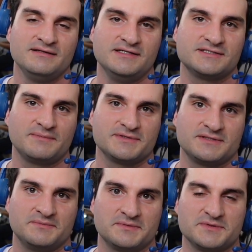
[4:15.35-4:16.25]
these type of
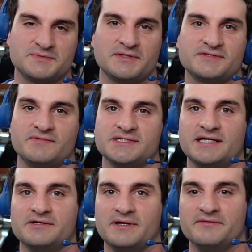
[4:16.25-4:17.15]
symptoms, especially if it's
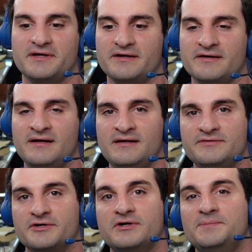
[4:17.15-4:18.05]
hanging around there,
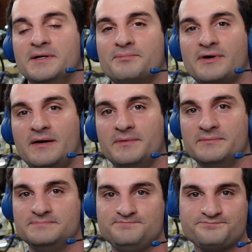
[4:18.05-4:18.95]
there could be a
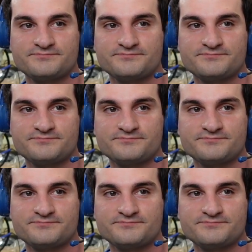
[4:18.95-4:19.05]
problem.